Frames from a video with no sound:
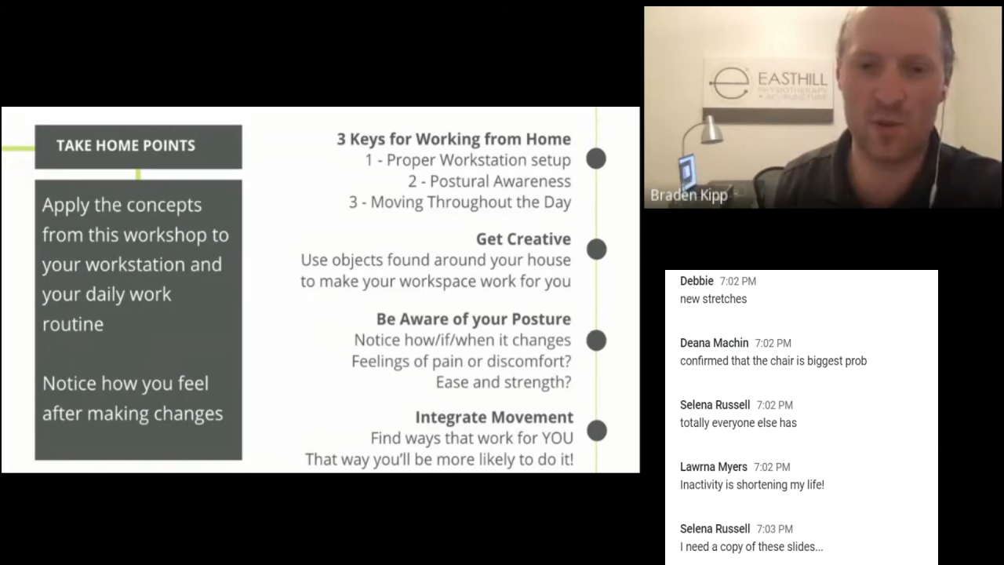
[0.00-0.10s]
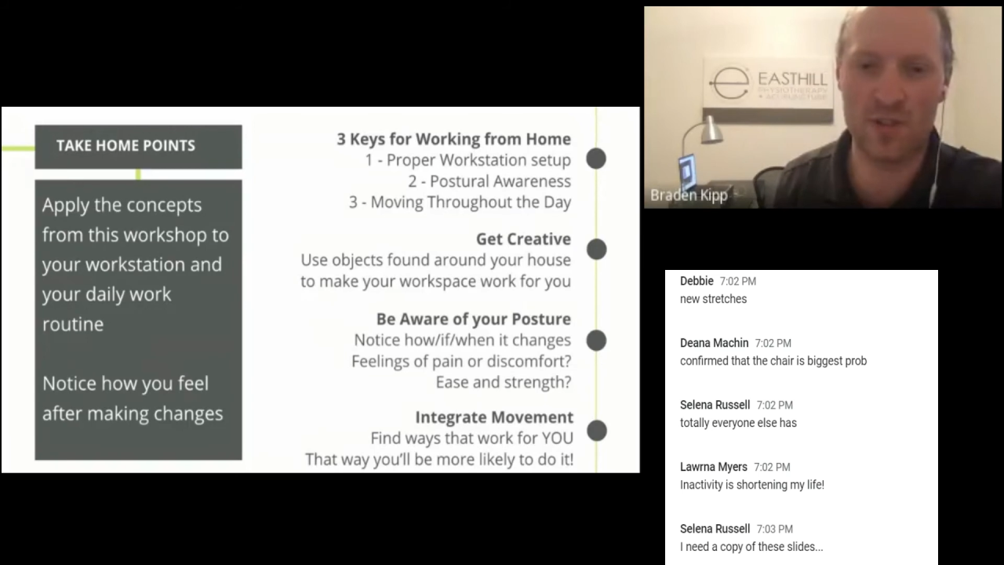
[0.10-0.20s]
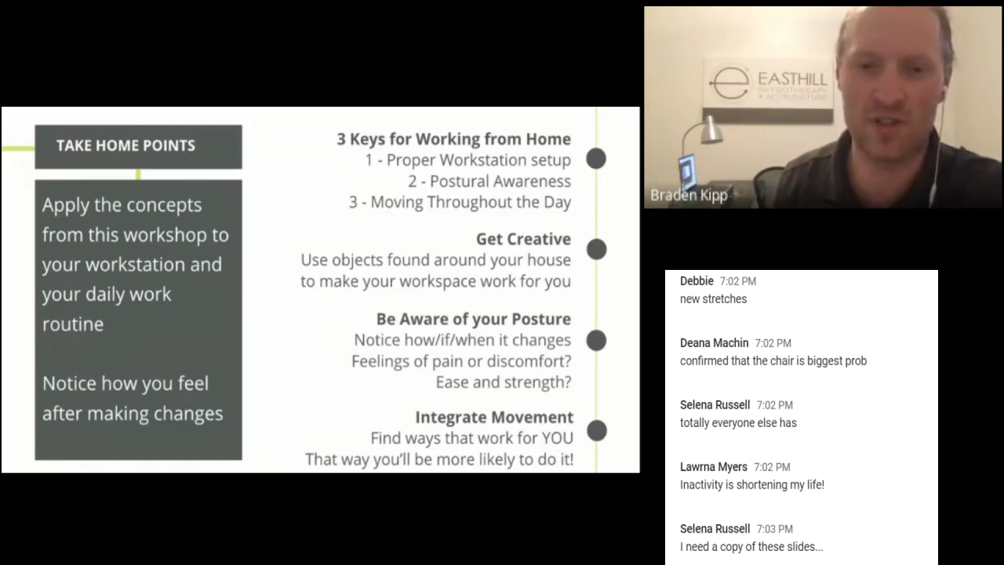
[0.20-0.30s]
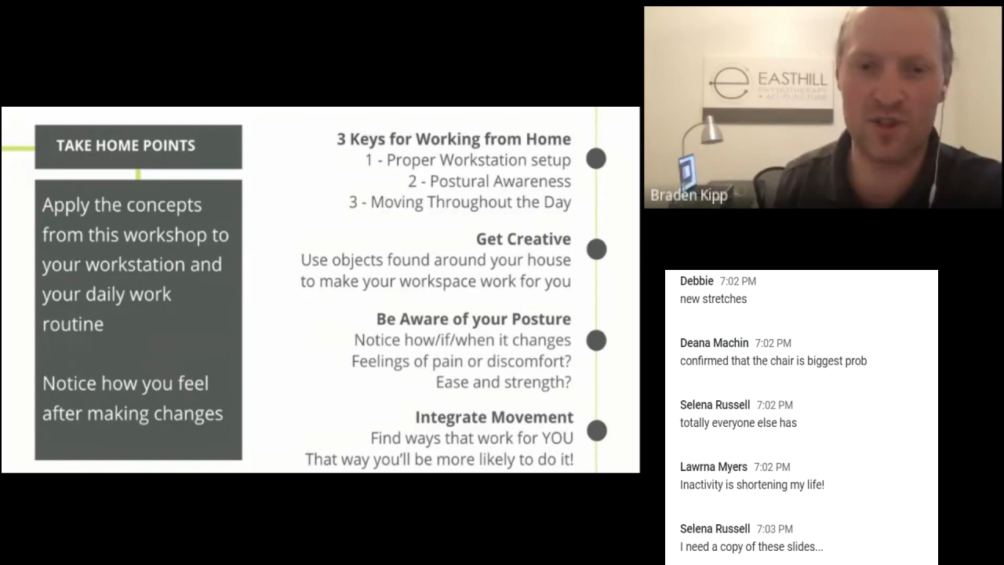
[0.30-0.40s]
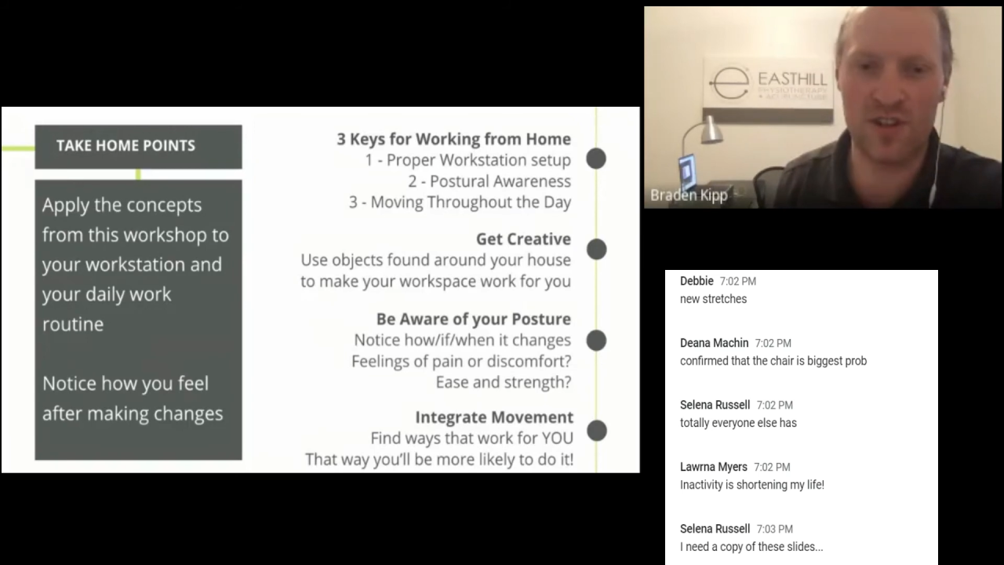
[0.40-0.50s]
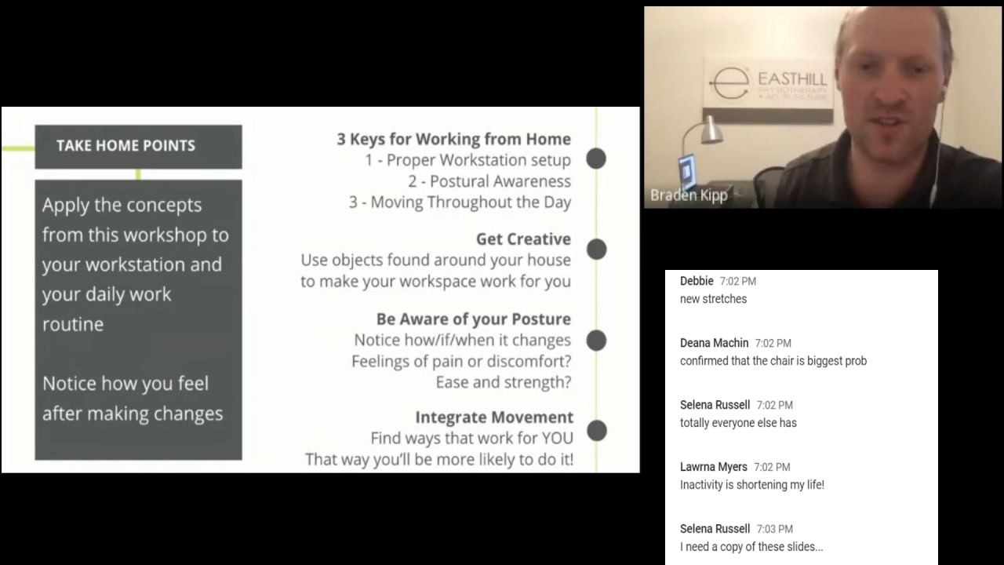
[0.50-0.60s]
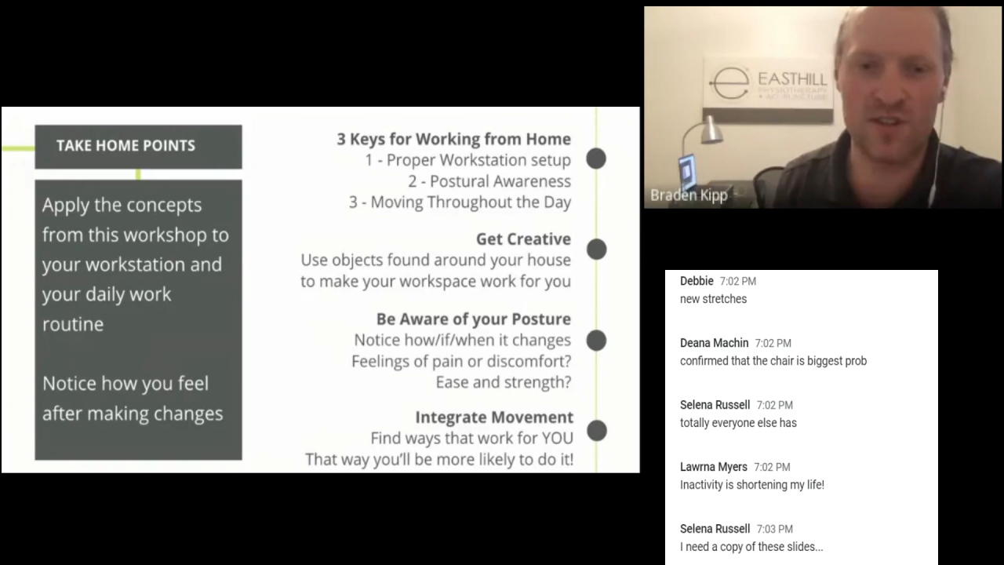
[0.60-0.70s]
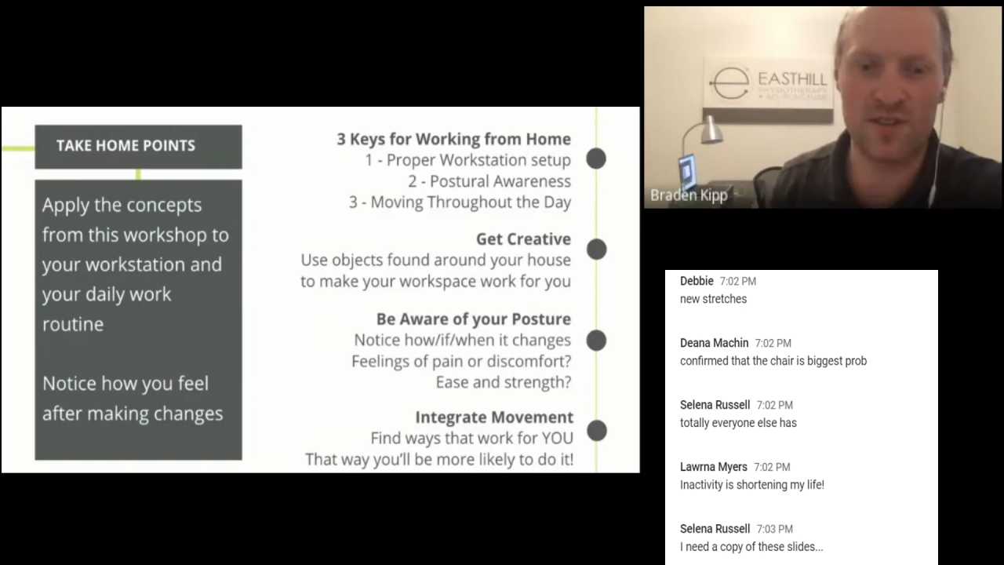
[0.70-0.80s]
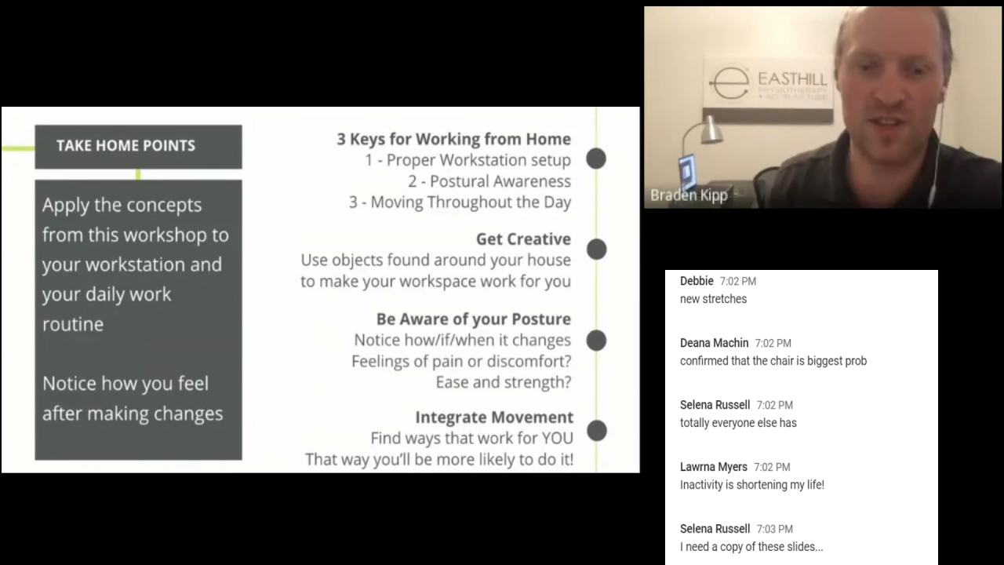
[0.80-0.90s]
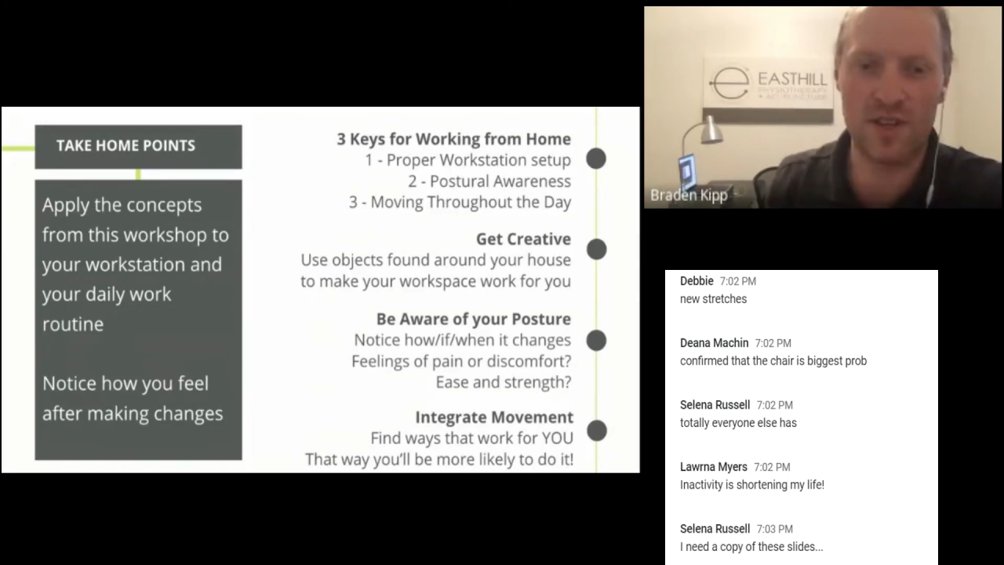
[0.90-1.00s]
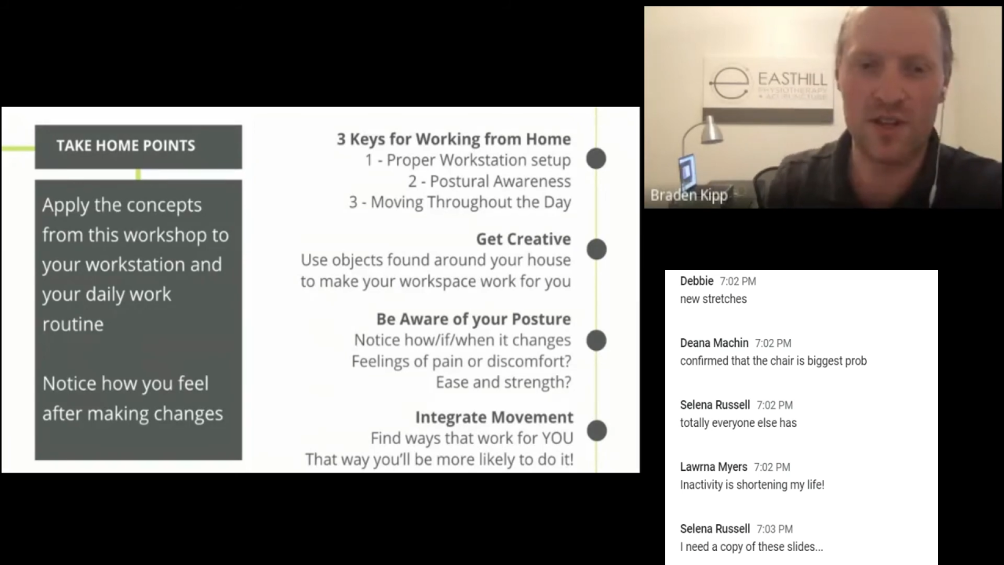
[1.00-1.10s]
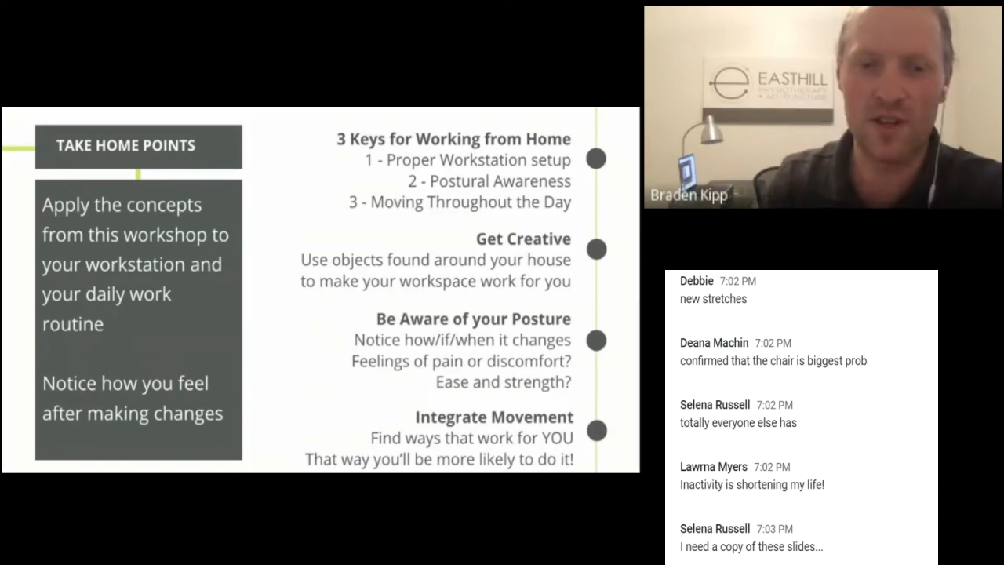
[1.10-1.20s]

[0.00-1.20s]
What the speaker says: what strengthens it.